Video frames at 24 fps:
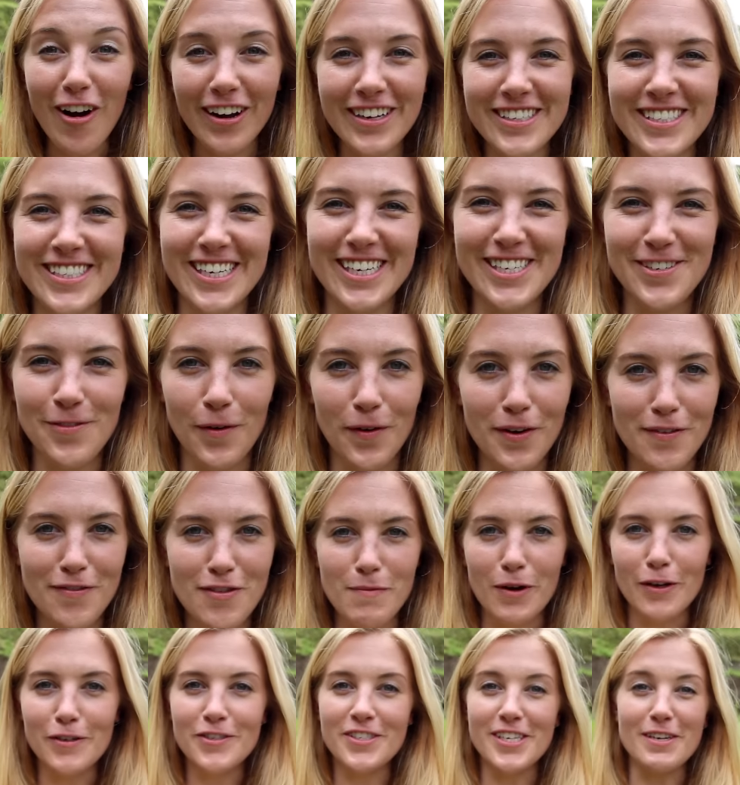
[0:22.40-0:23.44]
Rice is one of
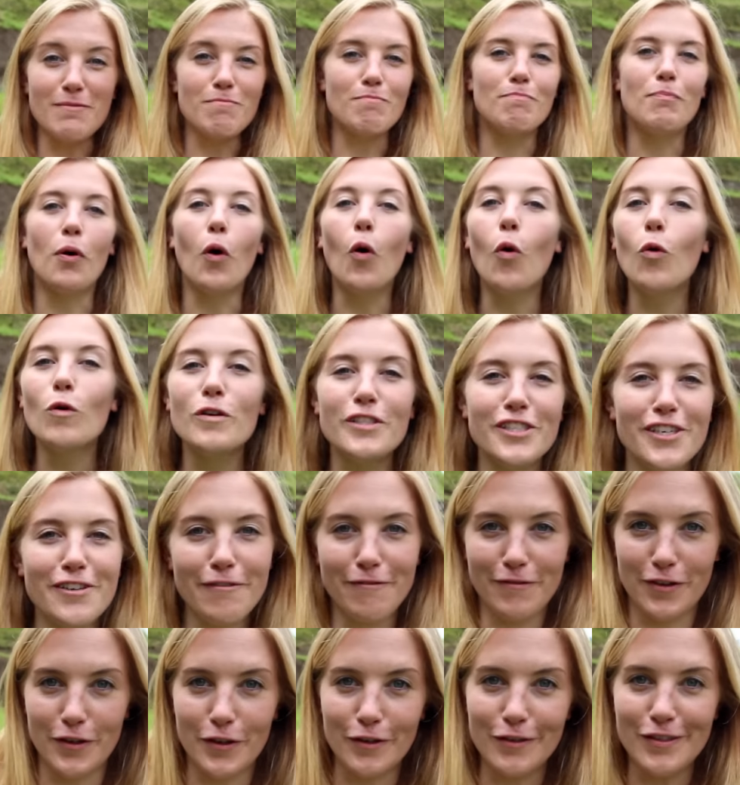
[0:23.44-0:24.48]
the most
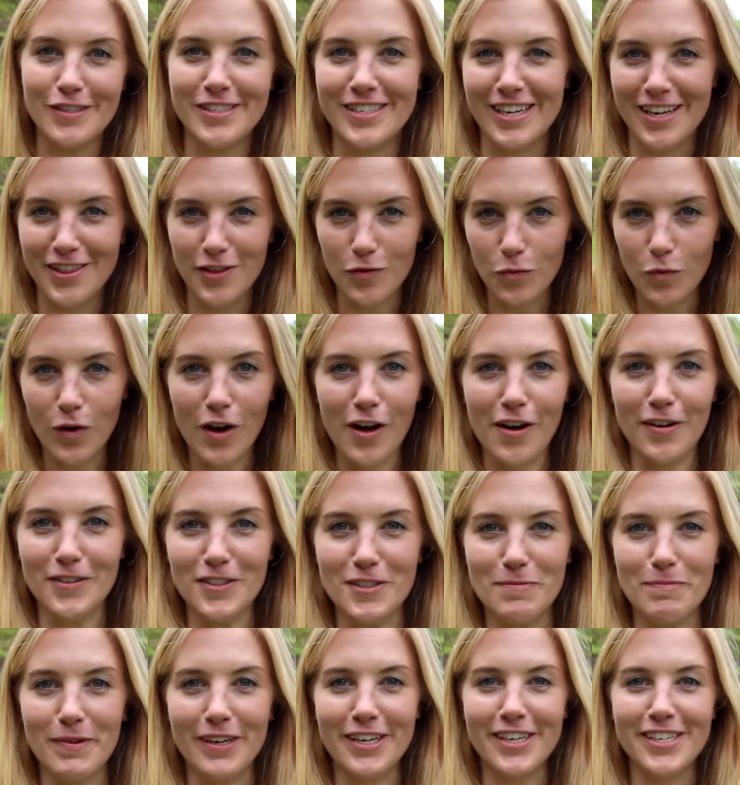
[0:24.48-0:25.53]
important foods in the
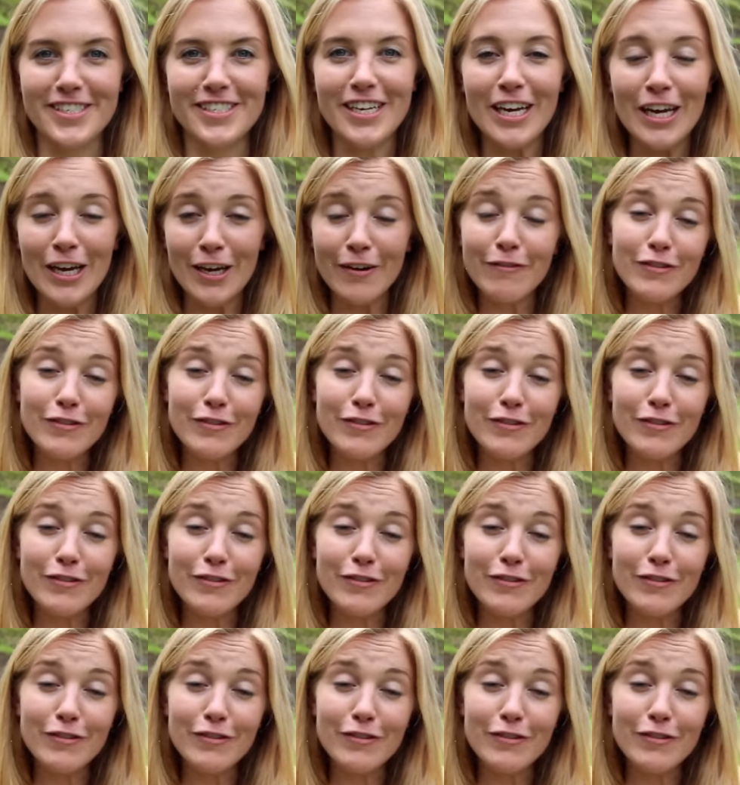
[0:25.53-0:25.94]
world because